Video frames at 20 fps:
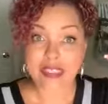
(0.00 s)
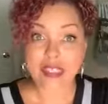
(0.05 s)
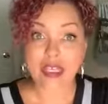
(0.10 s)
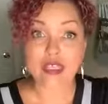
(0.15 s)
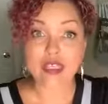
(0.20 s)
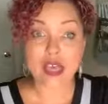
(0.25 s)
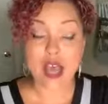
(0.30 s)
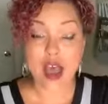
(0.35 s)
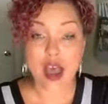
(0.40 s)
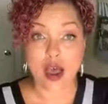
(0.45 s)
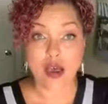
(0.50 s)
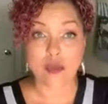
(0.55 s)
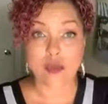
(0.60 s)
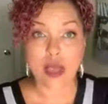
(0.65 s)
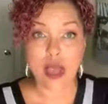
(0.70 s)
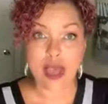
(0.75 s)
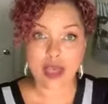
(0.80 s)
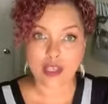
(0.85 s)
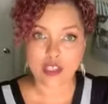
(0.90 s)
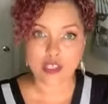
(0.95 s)
as a
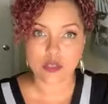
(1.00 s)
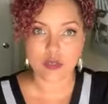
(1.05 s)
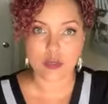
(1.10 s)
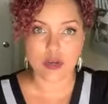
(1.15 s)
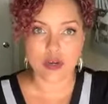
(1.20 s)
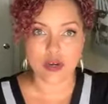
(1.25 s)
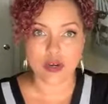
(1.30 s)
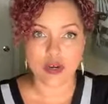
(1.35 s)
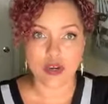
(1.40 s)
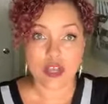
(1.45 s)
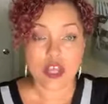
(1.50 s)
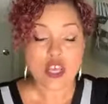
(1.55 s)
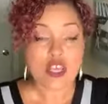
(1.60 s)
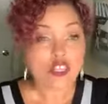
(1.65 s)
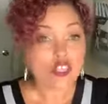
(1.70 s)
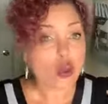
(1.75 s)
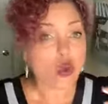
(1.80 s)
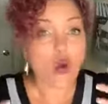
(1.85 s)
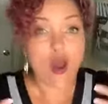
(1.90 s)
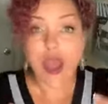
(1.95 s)
top expert.
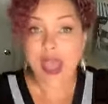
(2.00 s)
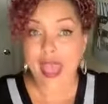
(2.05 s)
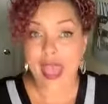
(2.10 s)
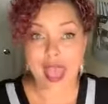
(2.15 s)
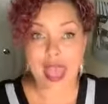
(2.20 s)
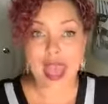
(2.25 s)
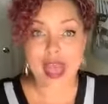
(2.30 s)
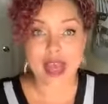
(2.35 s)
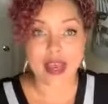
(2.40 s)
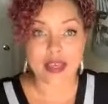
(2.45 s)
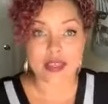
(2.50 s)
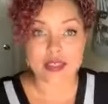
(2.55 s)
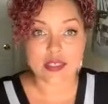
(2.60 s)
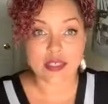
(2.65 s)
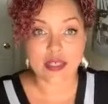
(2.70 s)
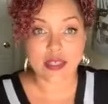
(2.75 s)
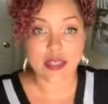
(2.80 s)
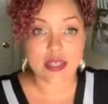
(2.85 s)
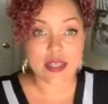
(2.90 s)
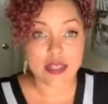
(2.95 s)
So I
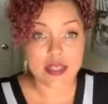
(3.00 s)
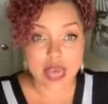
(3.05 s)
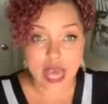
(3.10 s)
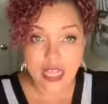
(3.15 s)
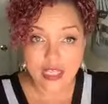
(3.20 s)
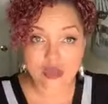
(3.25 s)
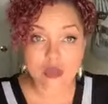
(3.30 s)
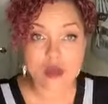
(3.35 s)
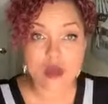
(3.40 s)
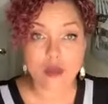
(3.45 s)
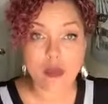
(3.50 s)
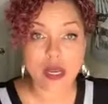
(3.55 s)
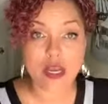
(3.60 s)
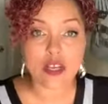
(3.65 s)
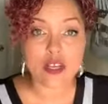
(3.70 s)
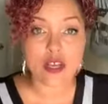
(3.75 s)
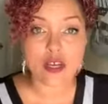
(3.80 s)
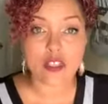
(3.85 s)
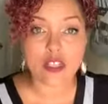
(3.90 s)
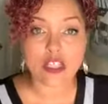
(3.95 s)
ask, that's one of
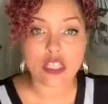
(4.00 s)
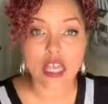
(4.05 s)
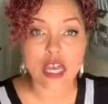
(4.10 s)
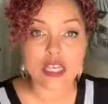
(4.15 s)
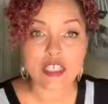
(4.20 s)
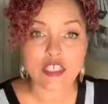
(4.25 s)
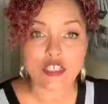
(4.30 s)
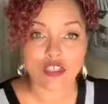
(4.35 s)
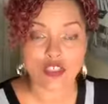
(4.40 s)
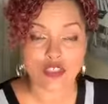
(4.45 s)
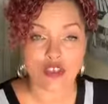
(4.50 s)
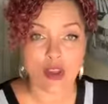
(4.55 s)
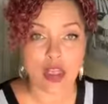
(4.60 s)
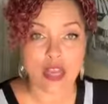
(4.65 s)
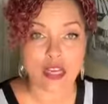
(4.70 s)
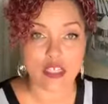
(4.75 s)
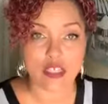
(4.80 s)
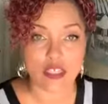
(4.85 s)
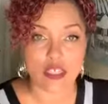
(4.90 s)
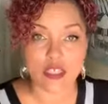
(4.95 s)
my negotiation
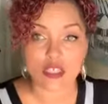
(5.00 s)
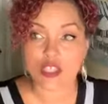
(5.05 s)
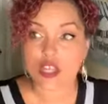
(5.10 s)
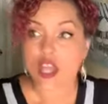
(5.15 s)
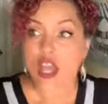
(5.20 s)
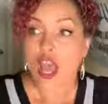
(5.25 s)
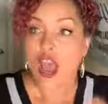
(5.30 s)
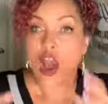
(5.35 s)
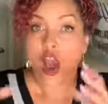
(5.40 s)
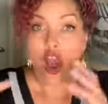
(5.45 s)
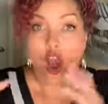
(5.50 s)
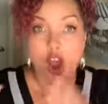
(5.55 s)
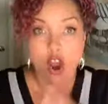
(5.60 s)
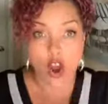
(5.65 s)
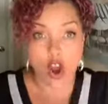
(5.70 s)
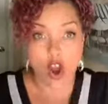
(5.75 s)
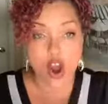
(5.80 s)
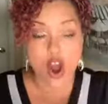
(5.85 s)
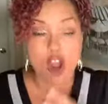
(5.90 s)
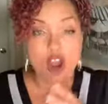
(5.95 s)
strategies.
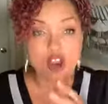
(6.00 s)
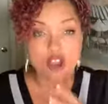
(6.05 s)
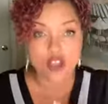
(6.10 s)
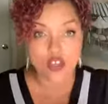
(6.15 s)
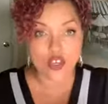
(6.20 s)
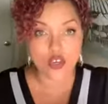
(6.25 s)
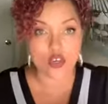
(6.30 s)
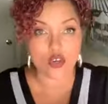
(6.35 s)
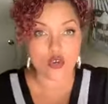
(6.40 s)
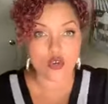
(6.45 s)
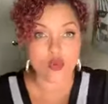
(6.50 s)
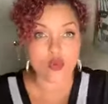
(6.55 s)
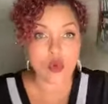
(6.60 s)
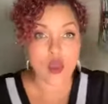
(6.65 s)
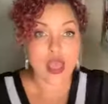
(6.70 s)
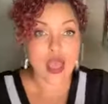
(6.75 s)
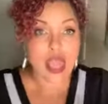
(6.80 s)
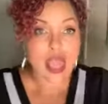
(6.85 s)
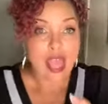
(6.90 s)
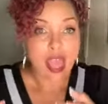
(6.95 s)
Are
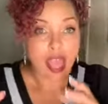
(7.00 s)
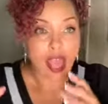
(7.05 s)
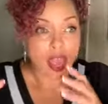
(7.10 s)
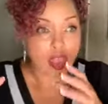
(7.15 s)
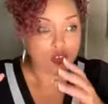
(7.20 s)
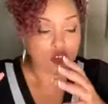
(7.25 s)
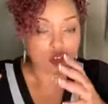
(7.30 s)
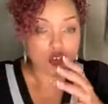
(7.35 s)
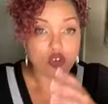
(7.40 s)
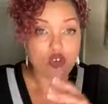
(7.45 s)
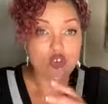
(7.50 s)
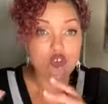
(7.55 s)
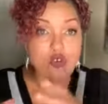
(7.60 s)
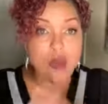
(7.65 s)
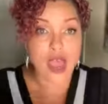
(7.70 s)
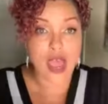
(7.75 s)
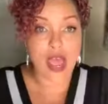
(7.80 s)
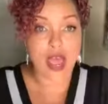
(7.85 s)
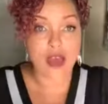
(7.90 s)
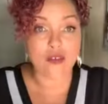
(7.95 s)
you, do
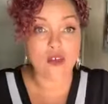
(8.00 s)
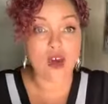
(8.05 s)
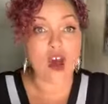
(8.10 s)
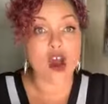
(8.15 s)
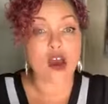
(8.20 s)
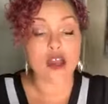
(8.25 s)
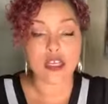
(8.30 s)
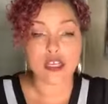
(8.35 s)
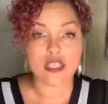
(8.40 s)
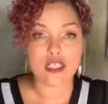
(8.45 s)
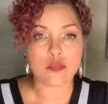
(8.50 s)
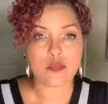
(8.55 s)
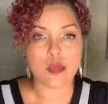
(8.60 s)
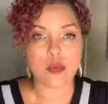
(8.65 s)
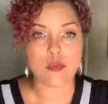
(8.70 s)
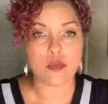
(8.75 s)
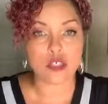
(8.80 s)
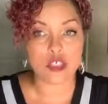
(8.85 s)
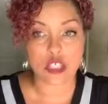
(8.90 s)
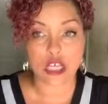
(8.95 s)
you have audience
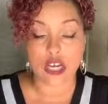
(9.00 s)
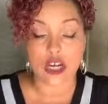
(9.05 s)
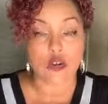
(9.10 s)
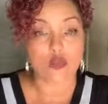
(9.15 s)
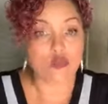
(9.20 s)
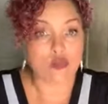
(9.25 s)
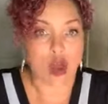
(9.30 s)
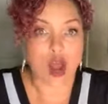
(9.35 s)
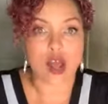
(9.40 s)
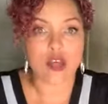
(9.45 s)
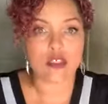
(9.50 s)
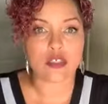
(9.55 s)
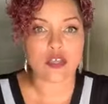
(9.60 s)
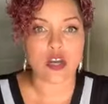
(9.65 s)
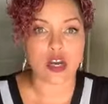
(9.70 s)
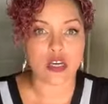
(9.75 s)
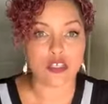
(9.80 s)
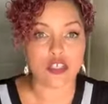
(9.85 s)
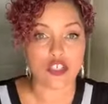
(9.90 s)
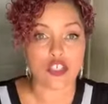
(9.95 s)
members that are rock
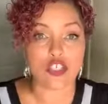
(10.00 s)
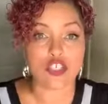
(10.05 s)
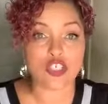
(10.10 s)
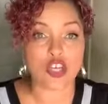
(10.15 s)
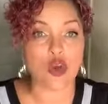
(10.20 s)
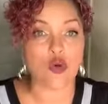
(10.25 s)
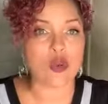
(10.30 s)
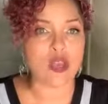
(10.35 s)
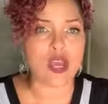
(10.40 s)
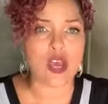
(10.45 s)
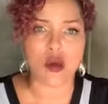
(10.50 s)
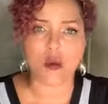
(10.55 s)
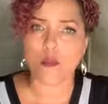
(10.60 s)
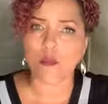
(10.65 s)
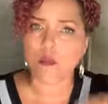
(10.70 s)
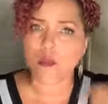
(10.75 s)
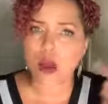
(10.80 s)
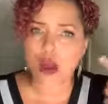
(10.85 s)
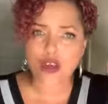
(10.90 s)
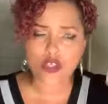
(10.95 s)
stars that are showing
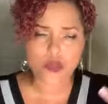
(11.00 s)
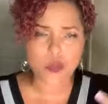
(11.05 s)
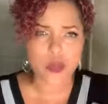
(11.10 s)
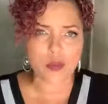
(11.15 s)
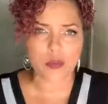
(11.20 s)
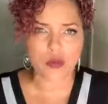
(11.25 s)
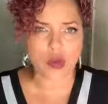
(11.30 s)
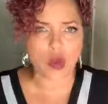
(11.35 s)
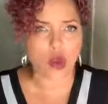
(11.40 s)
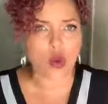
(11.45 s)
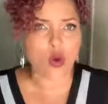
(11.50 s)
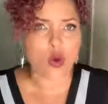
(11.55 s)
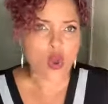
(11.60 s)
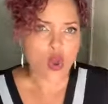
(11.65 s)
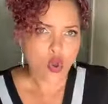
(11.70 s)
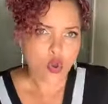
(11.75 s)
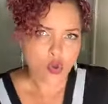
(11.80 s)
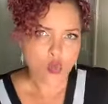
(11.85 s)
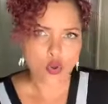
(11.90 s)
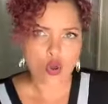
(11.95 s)
up? Most people go,
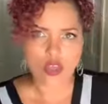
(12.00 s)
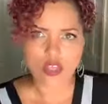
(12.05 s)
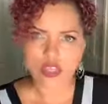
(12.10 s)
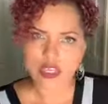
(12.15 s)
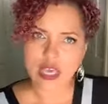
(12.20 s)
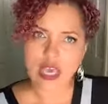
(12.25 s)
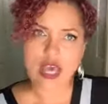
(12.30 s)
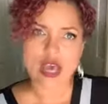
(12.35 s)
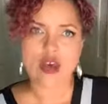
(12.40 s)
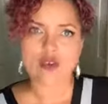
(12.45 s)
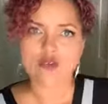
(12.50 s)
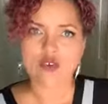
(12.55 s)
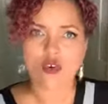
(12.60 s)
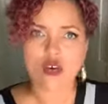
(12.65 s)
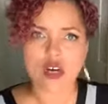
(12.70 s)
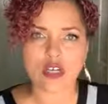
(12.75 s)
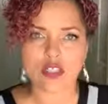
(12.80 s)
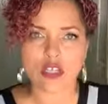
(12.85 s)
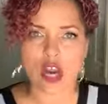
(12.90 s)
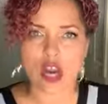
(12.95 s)
well, yeah, of
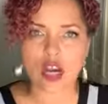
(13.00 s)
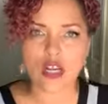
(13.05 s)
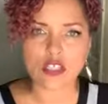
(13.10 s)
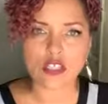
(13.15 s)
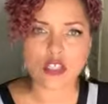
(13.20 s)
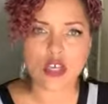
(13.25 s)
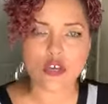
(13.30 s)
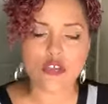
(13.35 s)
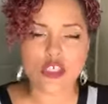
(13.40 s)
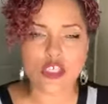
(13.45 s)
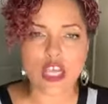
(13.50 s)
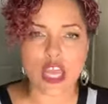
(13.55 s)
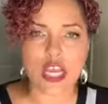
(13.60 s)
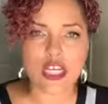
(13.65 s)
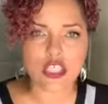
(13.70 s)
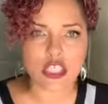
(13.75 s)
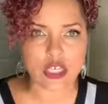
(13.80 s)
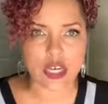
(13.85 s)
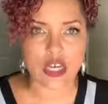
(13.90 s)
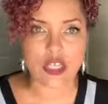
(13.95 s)
course, our
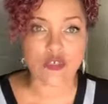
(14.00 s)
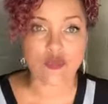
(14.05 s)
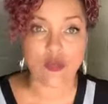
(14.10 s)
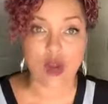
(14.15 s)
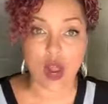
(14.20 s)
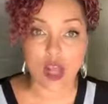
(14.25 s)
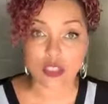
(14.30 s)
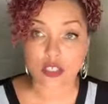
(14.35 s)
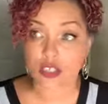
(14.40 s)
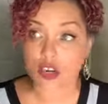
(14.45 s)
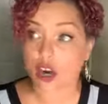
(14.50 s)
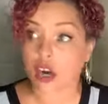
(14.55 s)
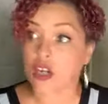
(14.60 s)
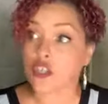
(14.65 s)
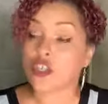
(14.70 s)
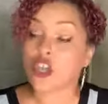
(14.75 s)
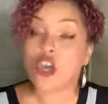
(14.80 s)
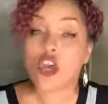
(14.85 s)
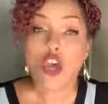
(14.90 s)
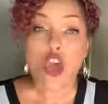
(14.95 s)
association has rock
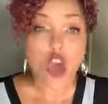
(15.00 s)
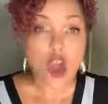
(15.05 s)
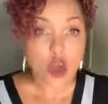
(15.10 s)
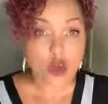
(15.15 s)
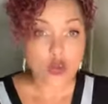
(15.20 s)
stars.